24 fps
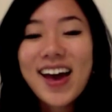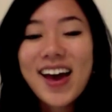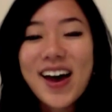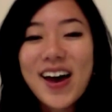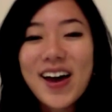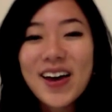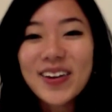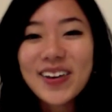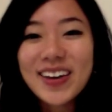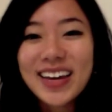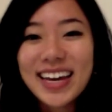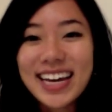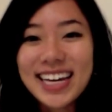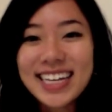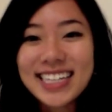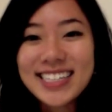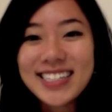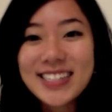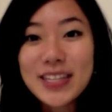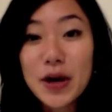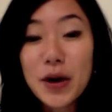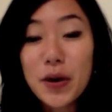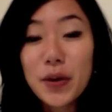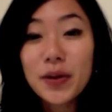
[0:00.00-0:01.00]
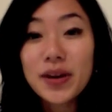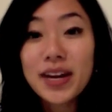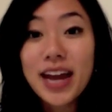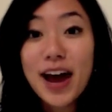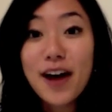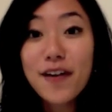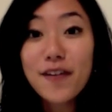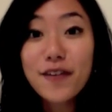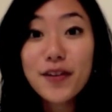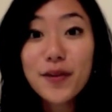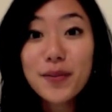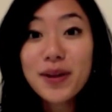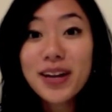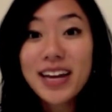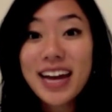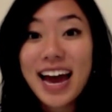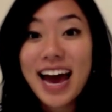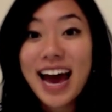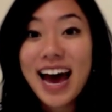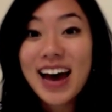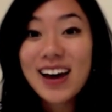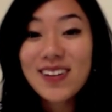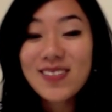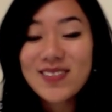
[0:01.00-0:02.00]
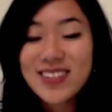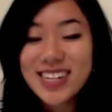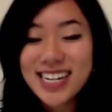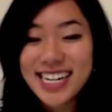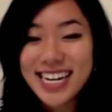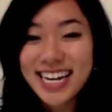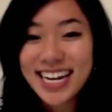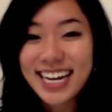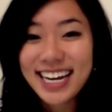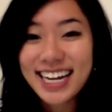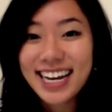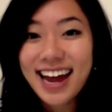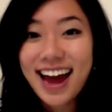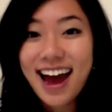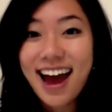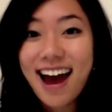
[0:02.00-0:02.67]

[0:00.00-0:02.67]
Okay, so now for my update.